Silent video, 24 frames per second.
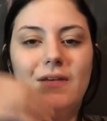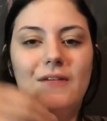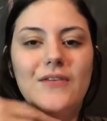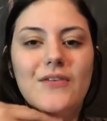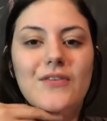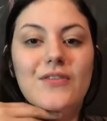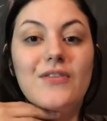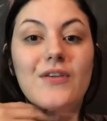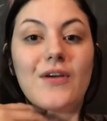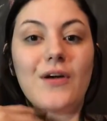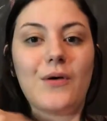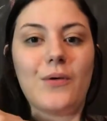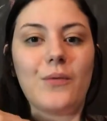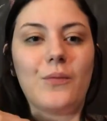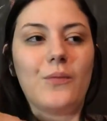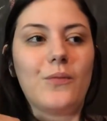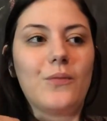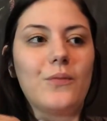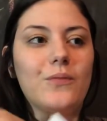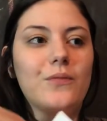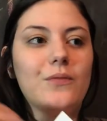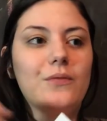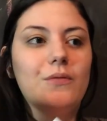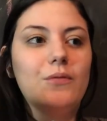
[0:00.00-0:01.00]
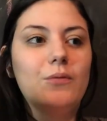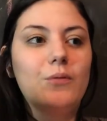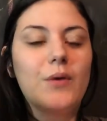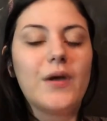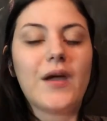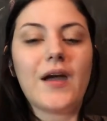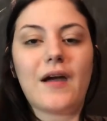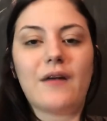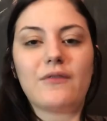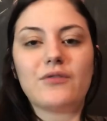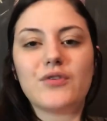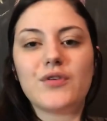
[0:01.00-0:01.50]
So we
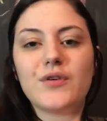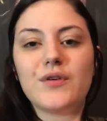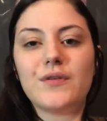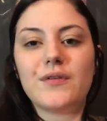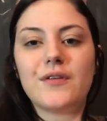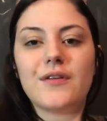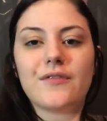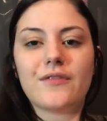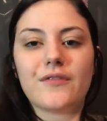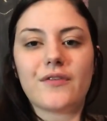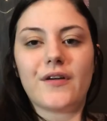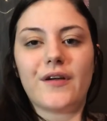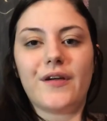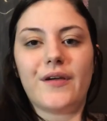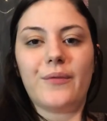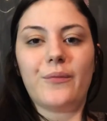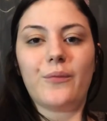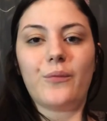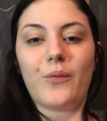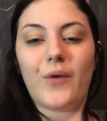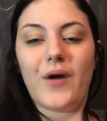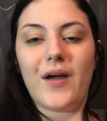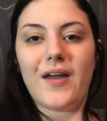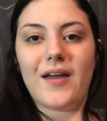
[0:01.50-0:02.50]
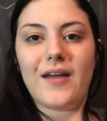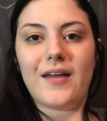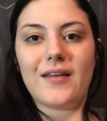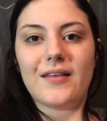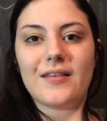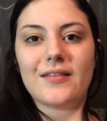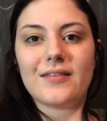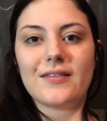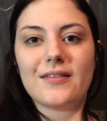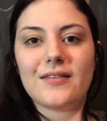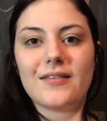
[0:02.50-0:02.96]
have two different ways